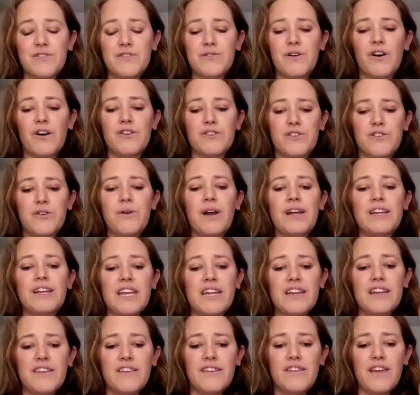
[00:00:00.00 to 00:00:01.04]
to, also I
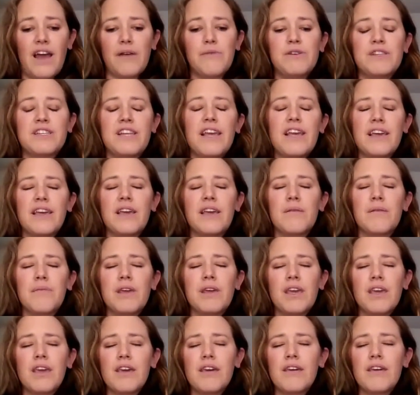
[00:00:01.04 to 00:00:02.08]
need, I was taking
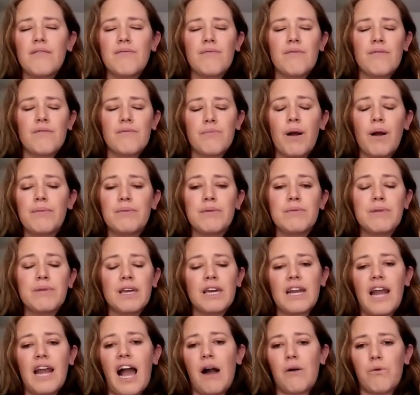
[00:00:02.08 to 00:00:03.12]
me probably
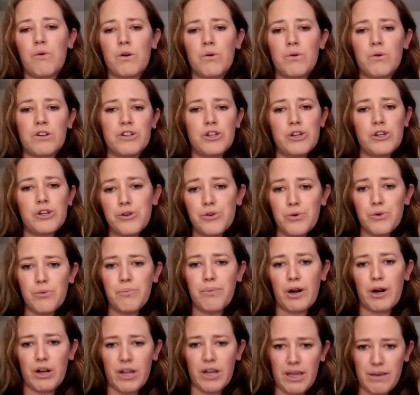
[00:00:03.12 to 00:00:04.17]
an hour or two
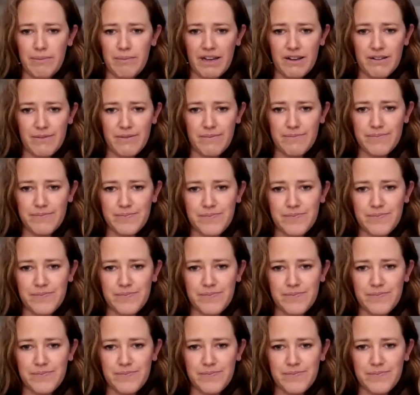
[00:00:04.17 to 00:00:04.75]
per email.